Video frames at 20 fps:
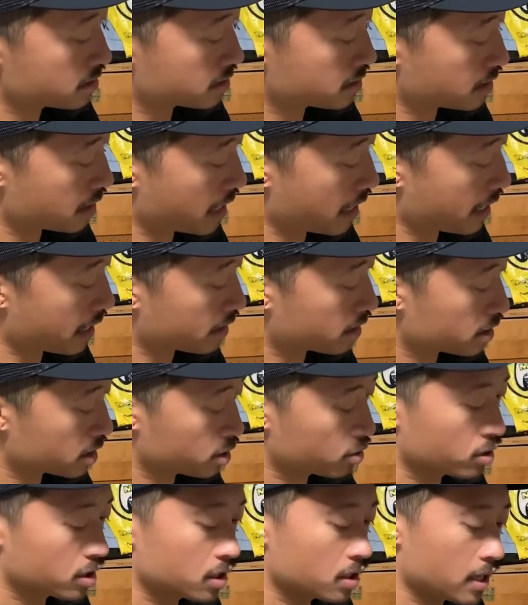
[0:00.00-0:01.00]
that you
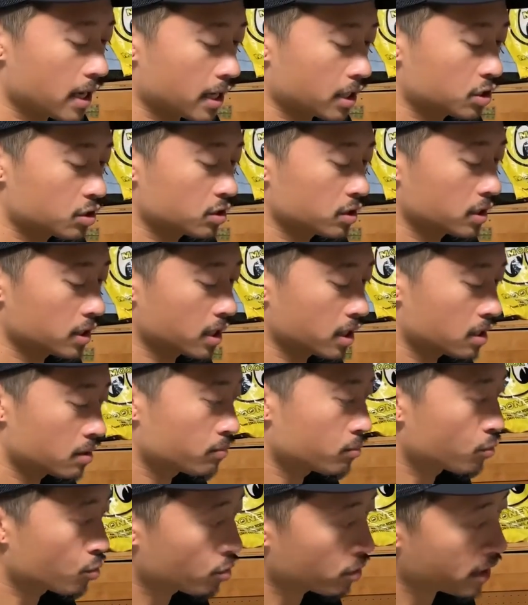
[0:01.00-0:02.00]
could actually get a
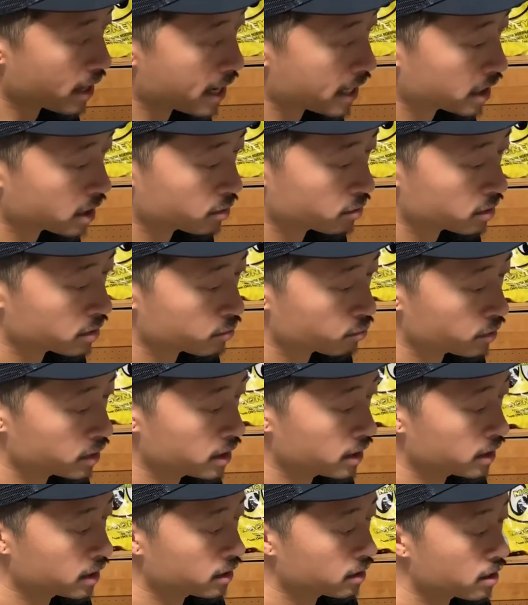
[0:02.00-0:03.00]
more accurate
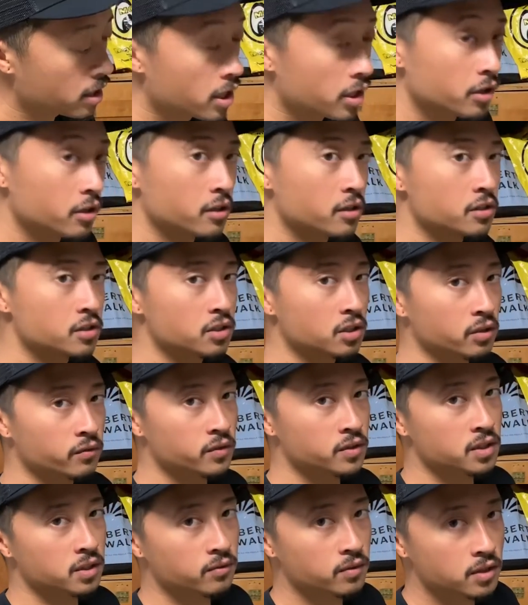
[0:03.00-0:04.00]
reading under the surface
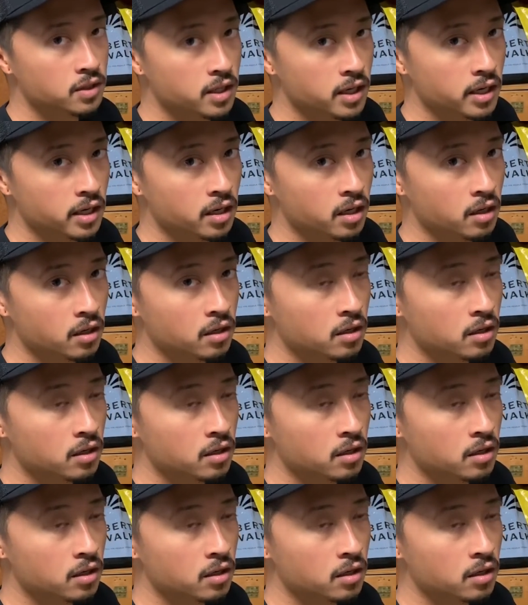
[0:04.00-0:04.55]
of the tire.